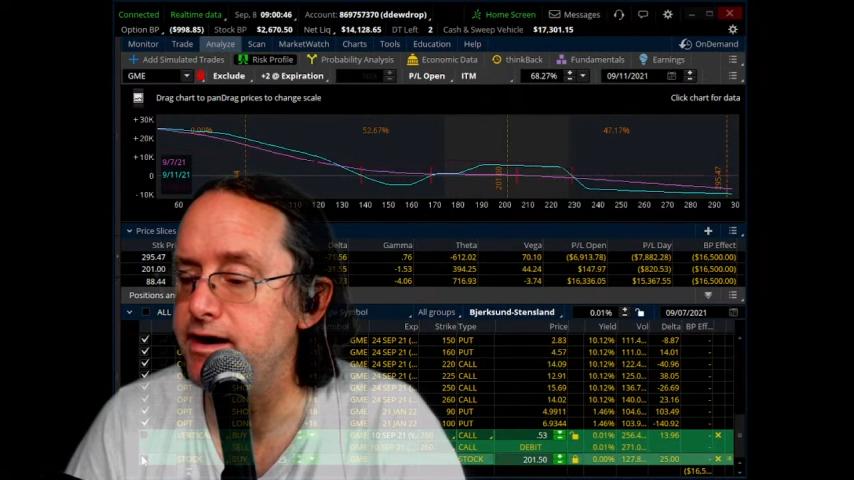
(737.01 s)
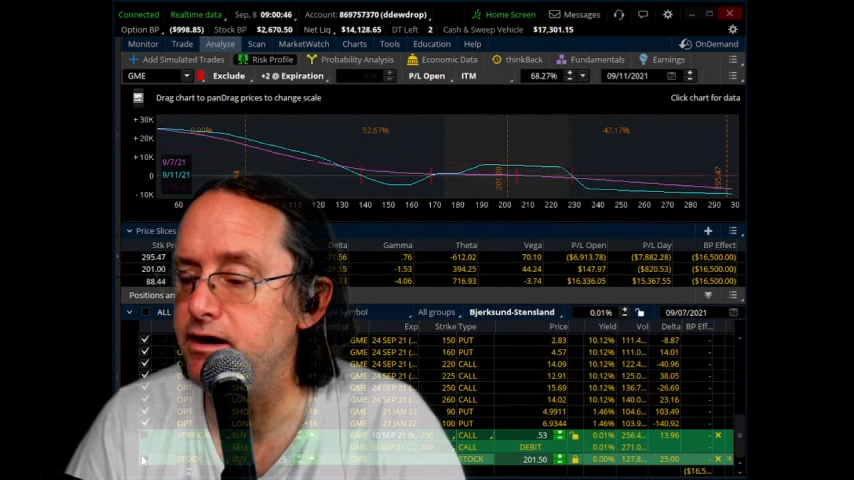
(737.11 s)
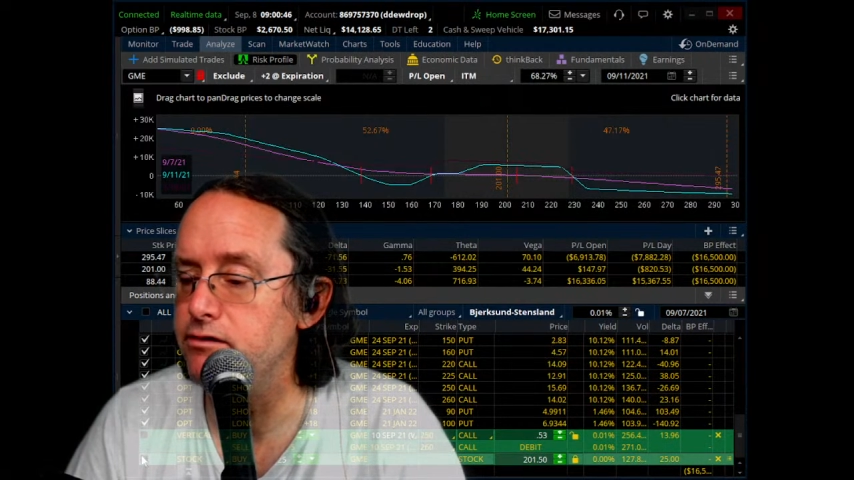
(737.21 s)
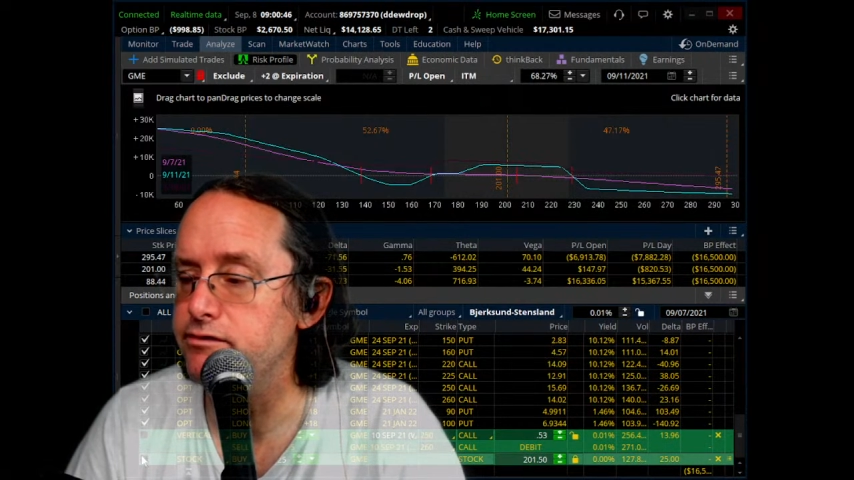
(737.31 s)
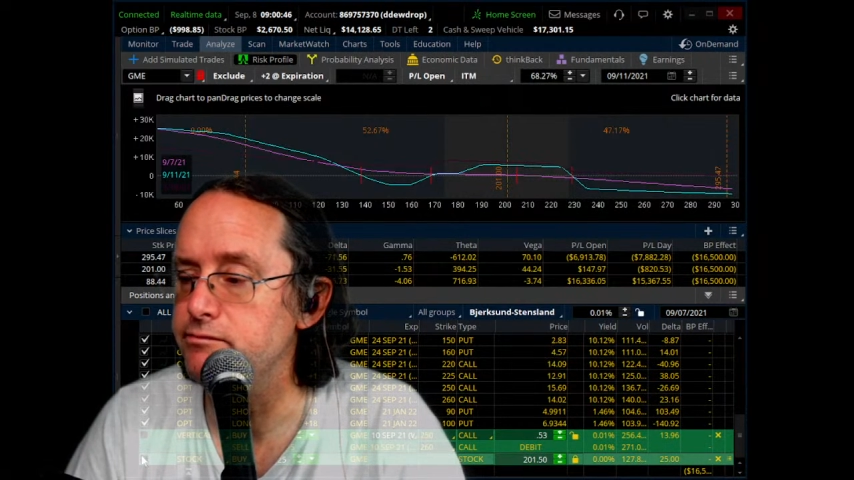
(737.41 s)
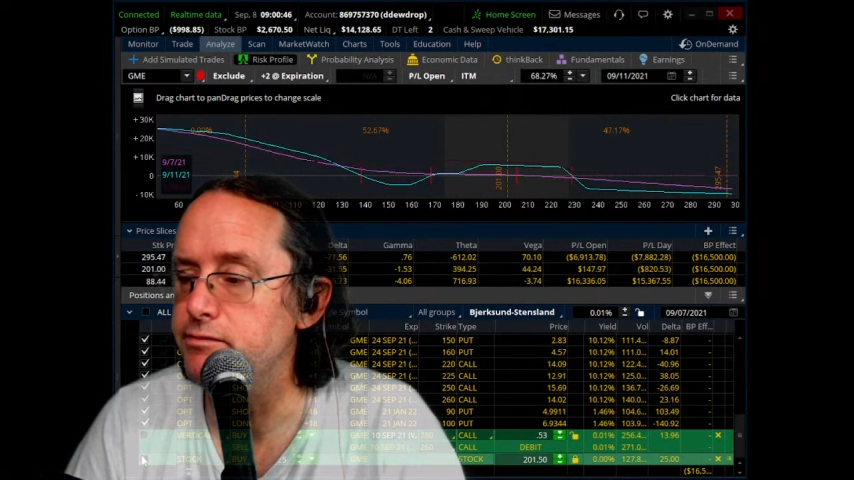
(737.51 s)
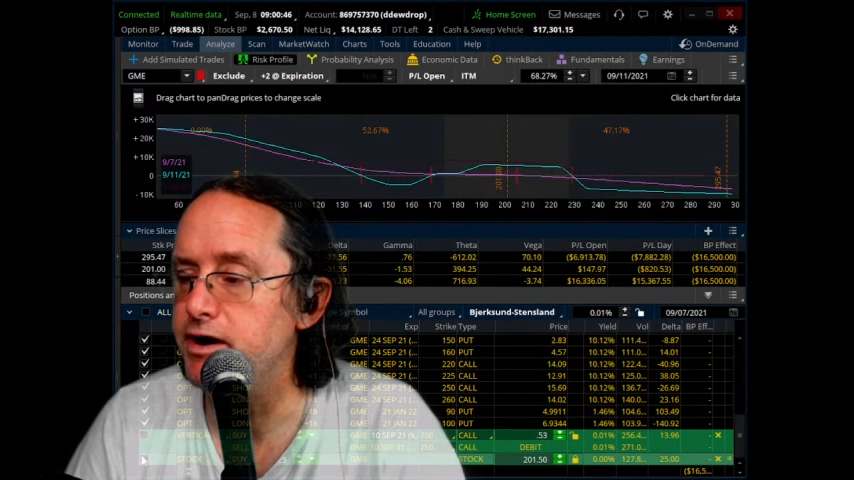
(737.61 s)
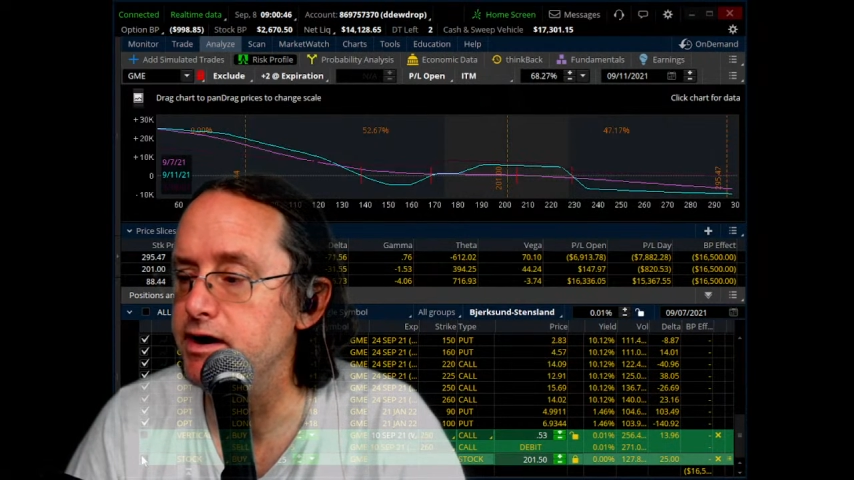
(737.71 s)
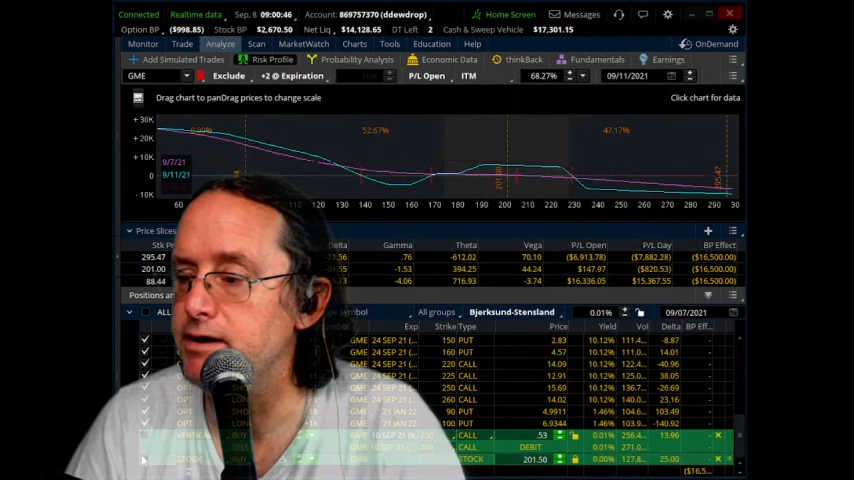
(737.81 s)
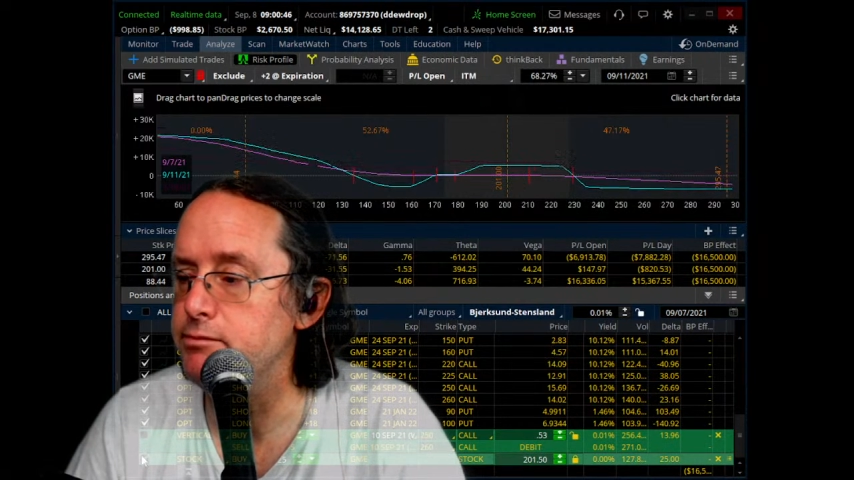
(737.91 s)
out to
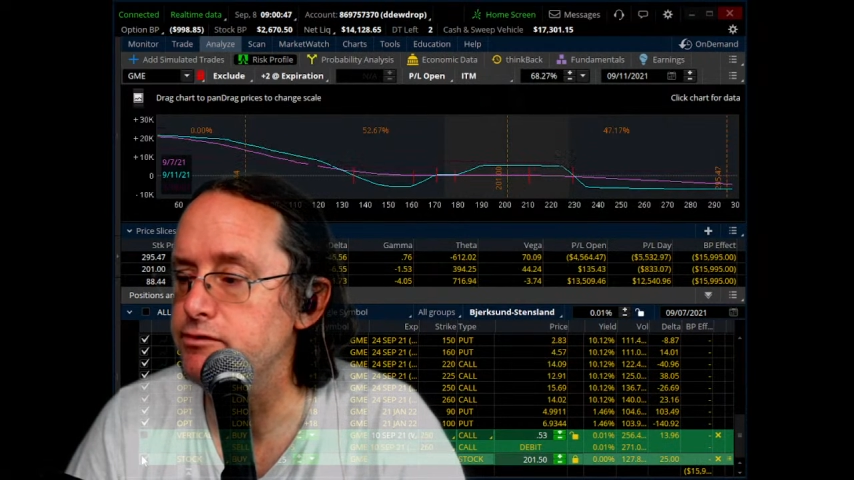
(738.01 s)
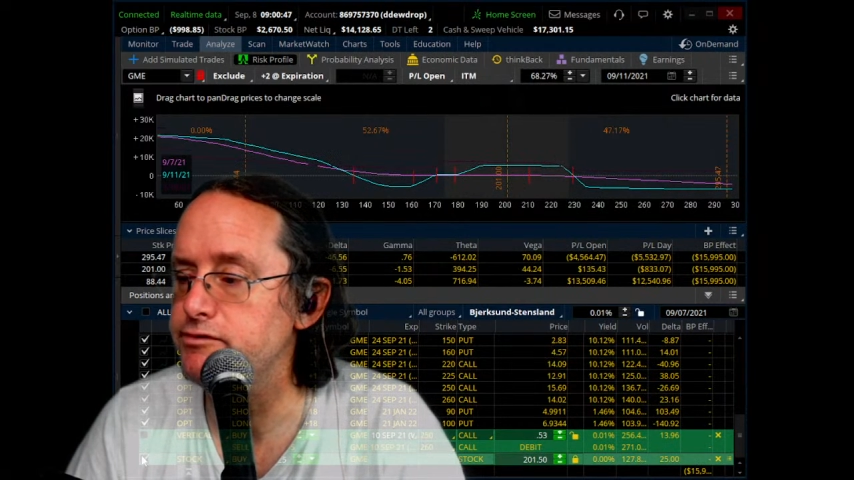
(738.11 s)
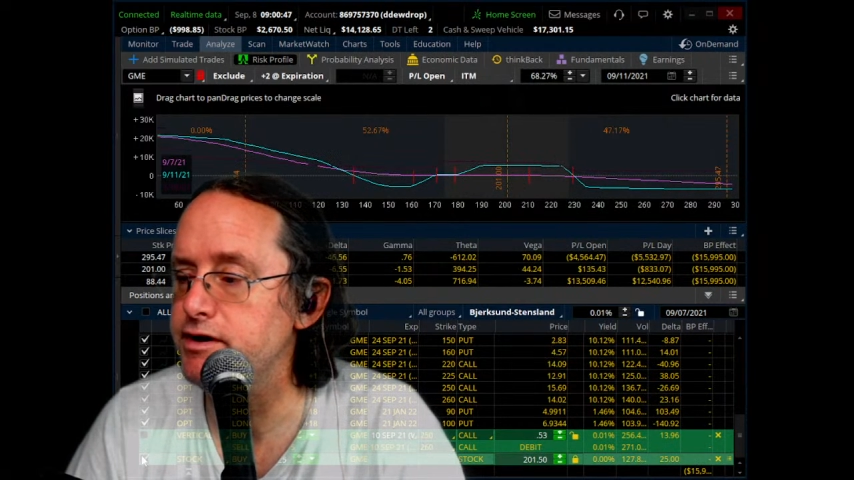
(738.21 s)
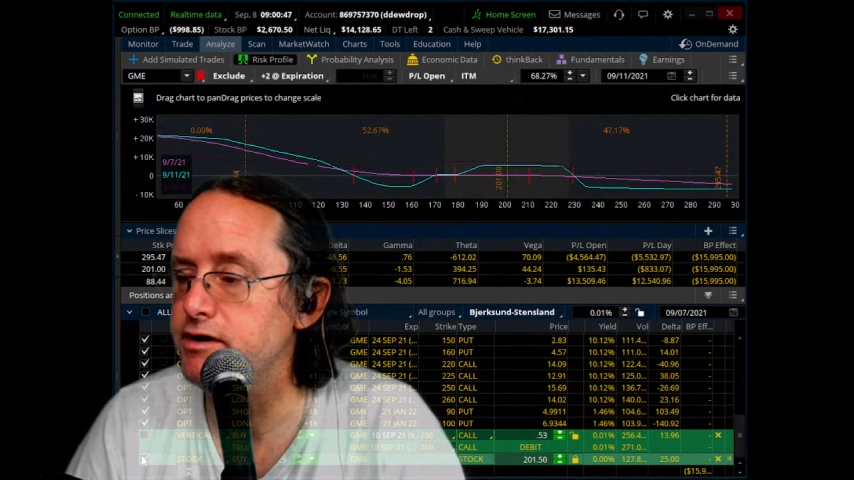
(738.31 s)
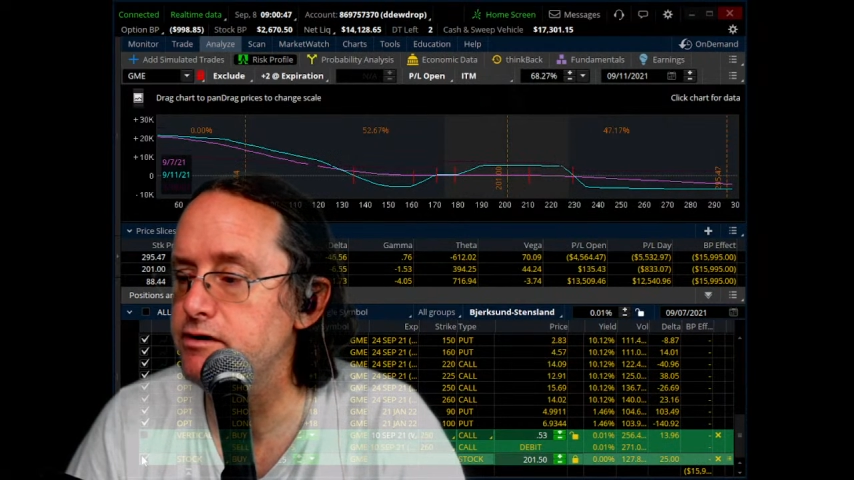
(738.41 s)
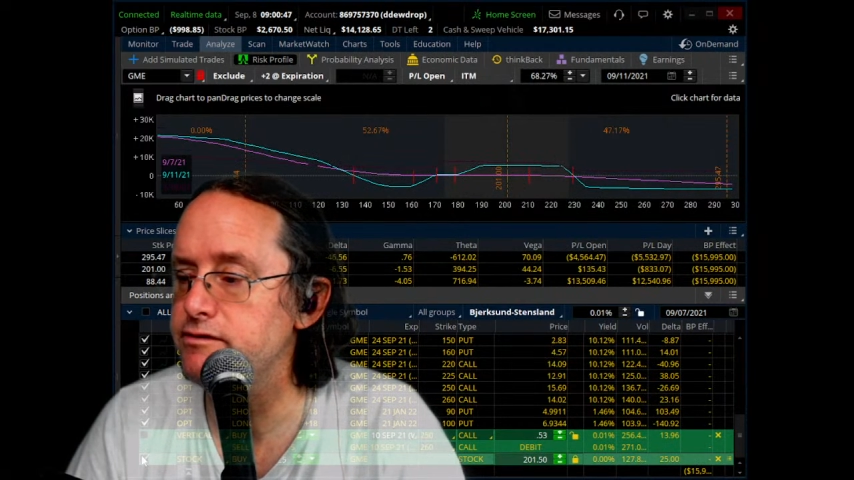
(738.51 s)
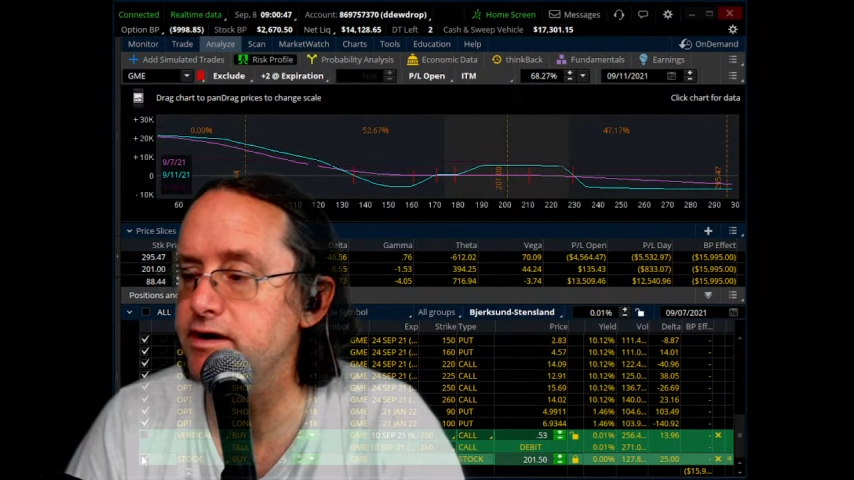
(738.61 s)
buy a couple shares,